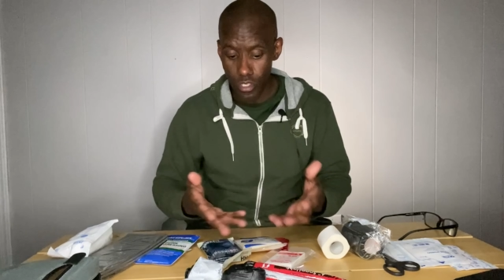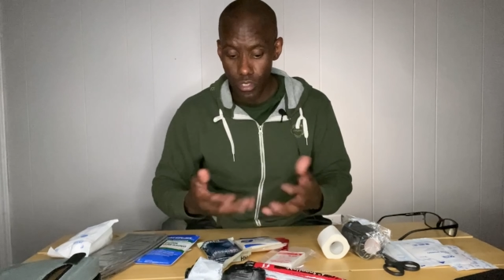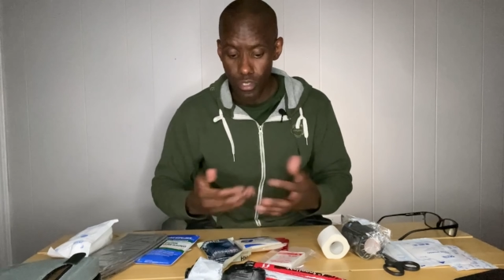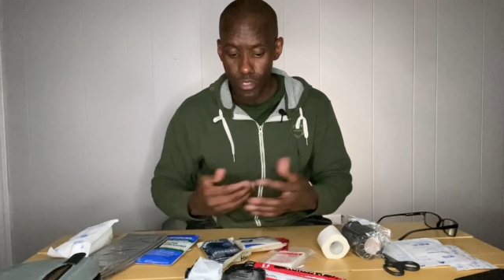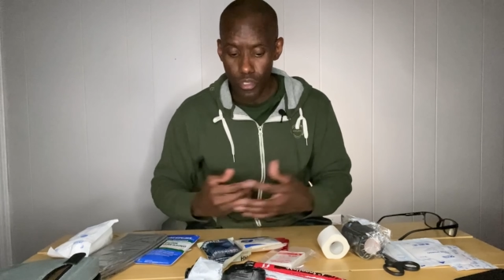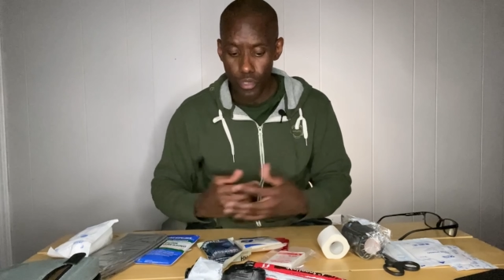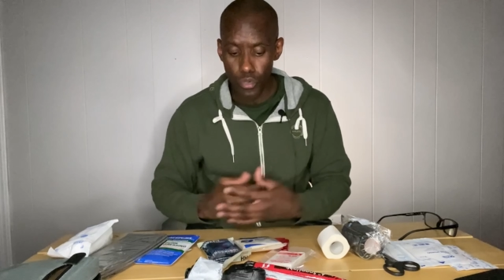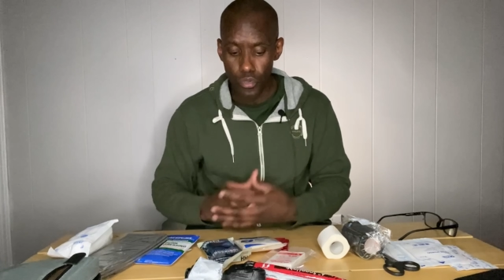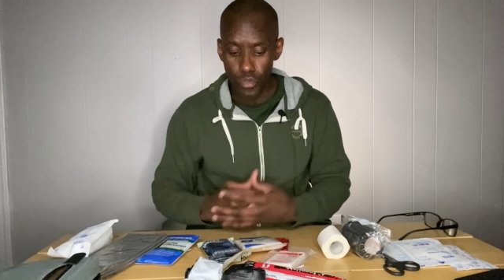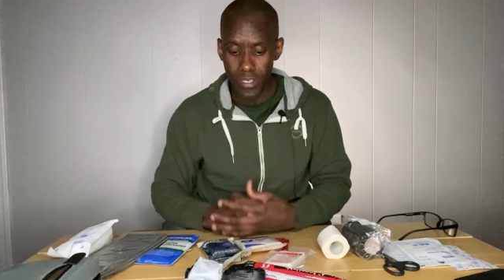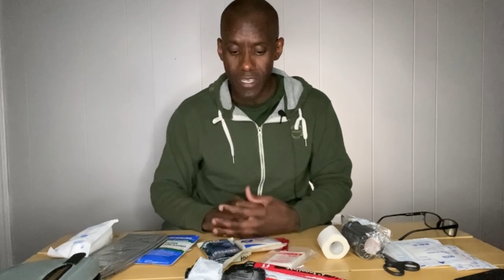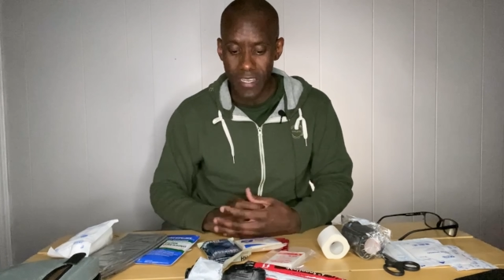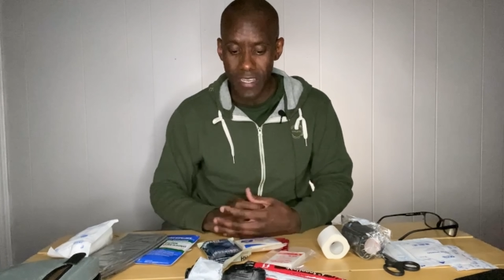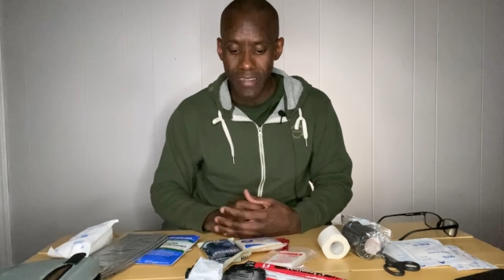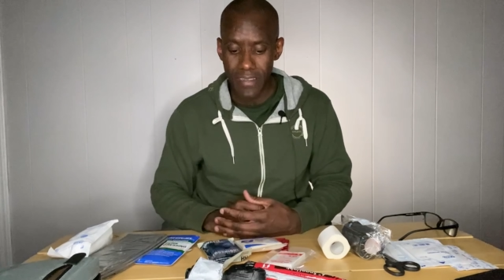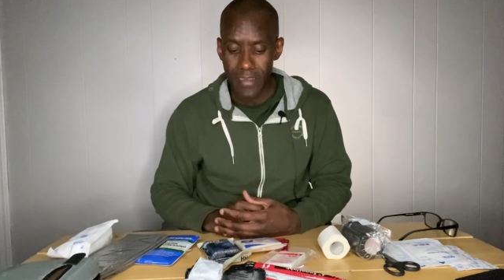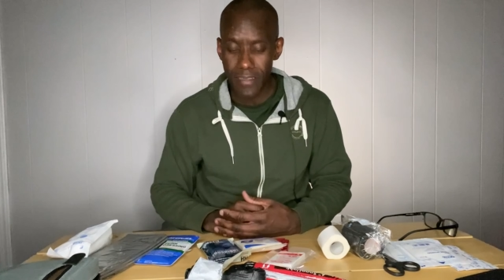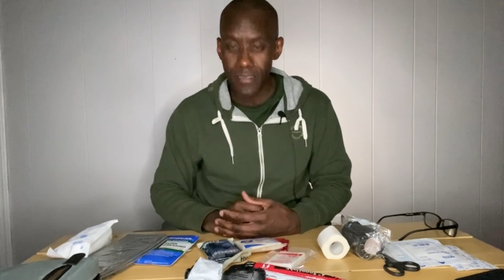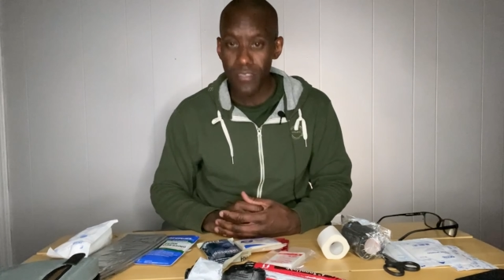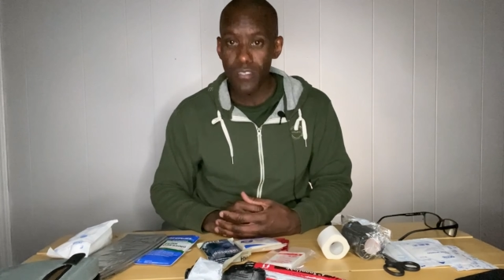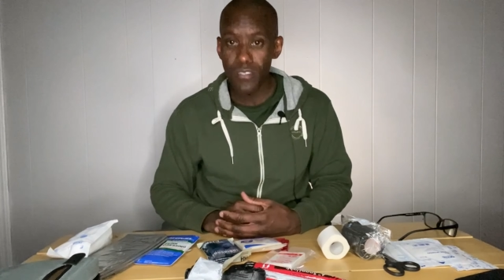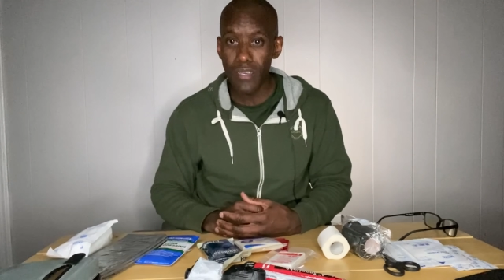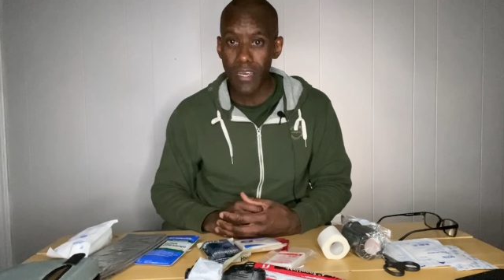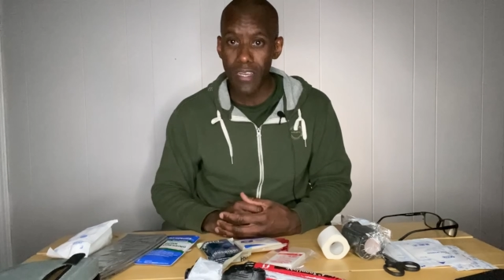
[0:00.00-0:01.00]
do need
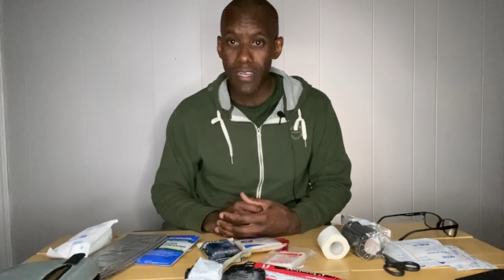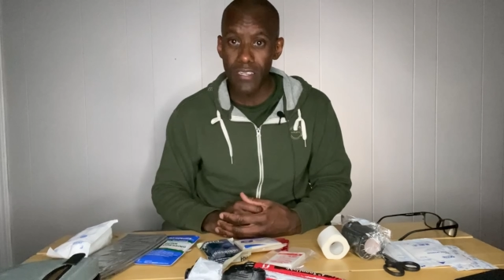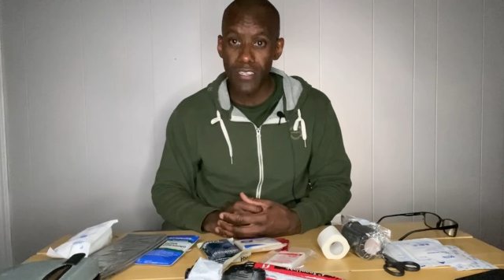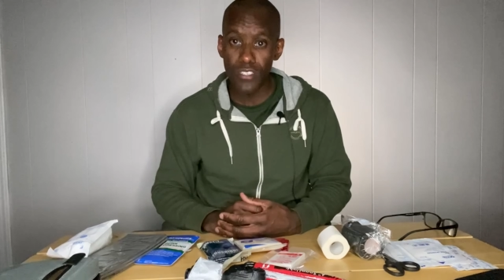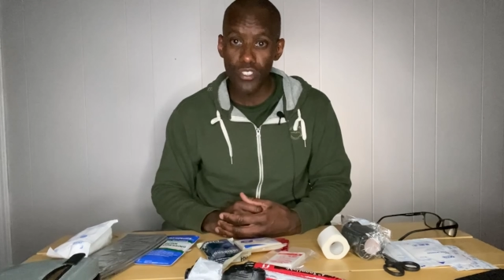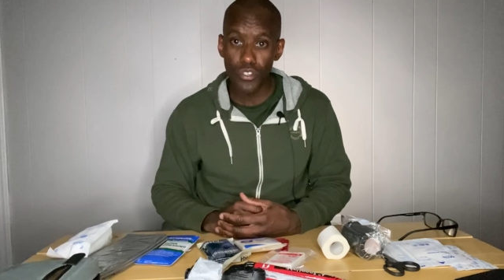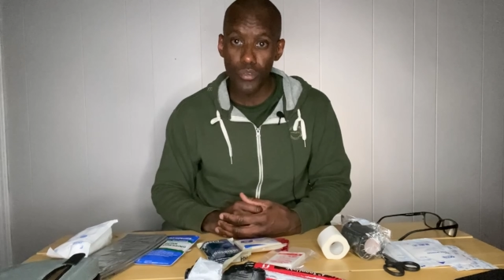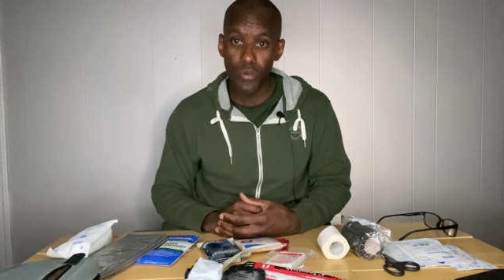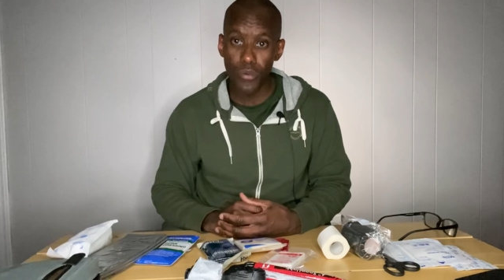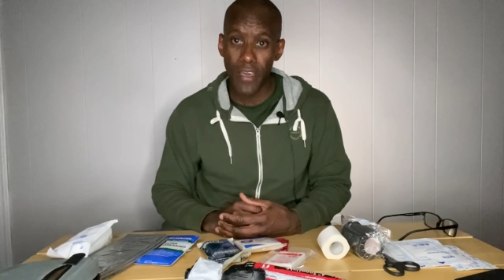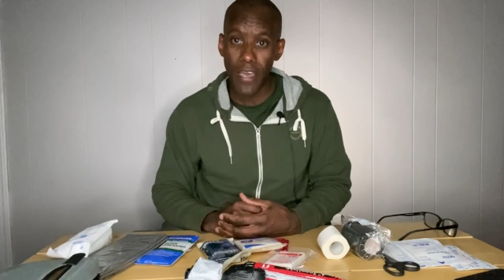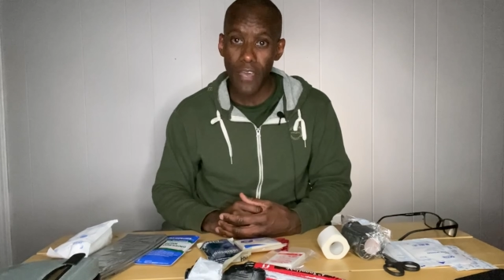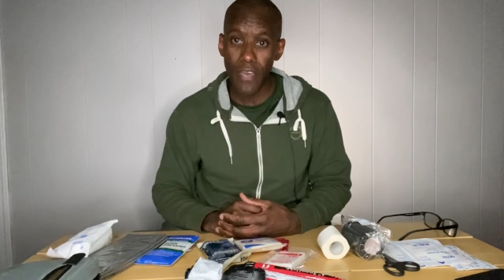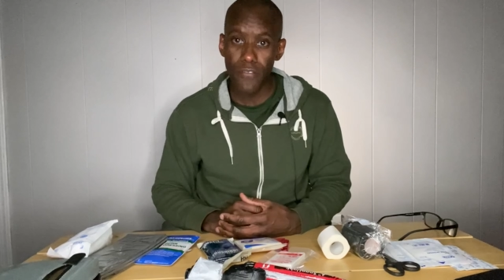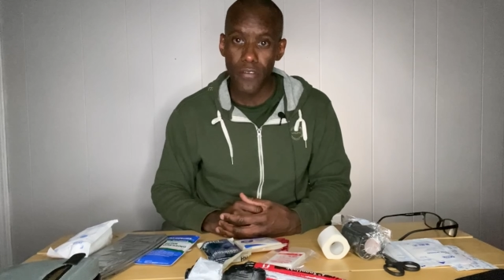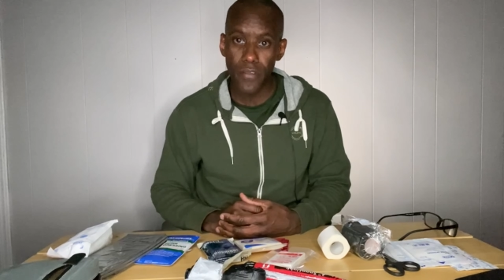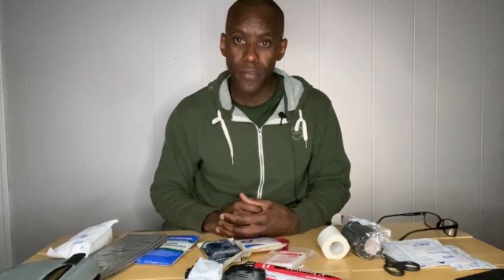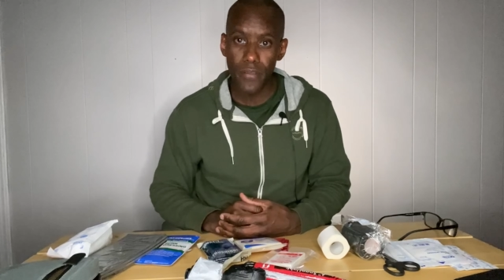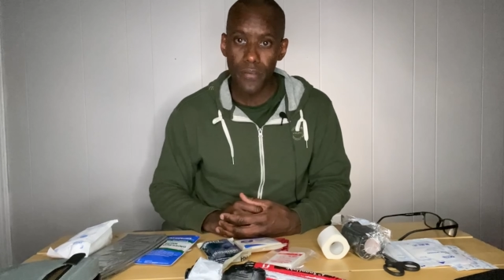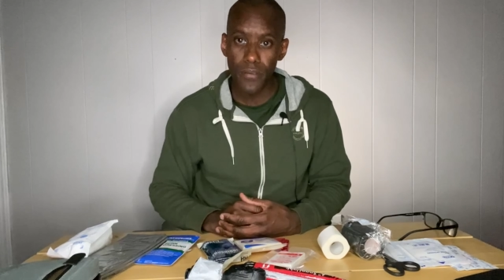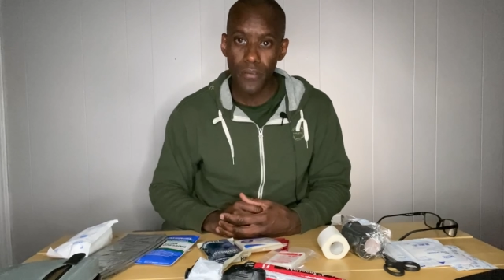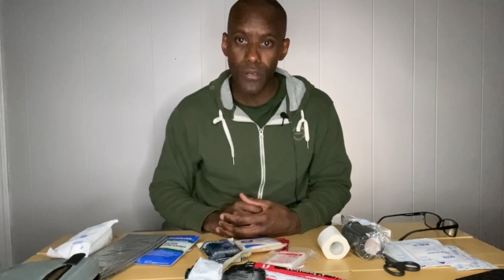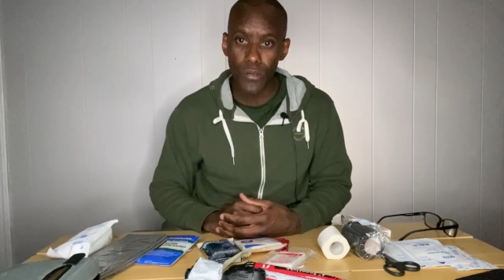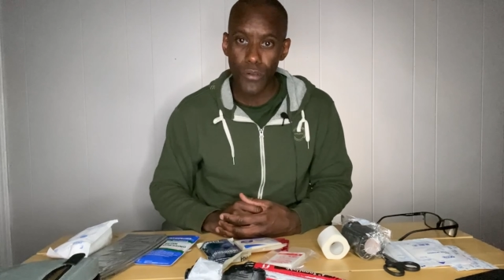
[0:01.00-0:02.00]
it, at least you have it.
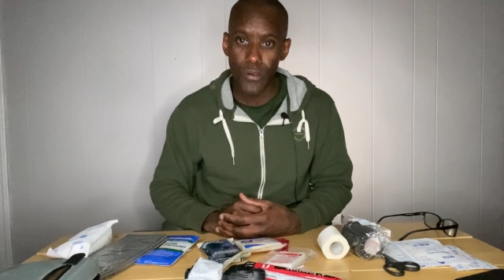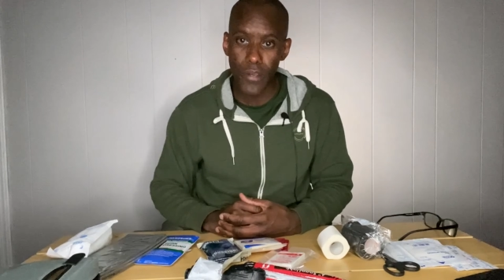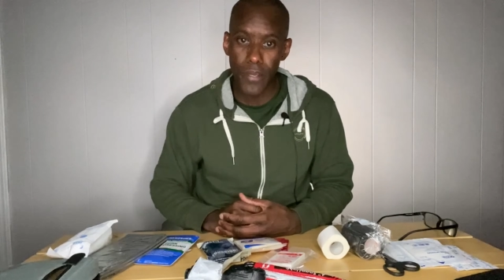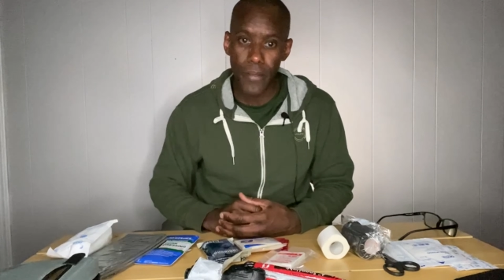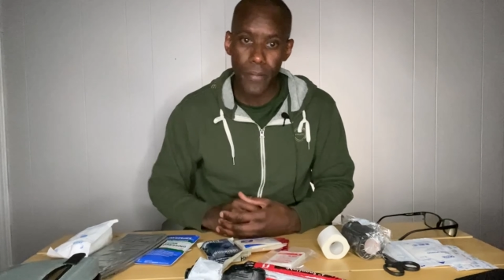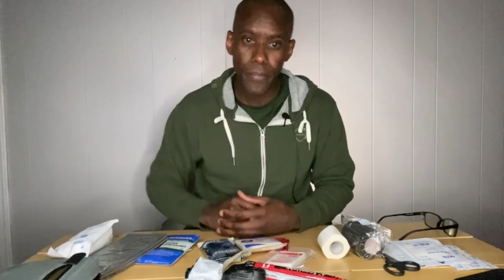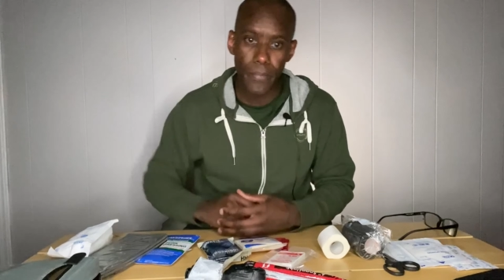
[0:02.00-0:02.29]
All right.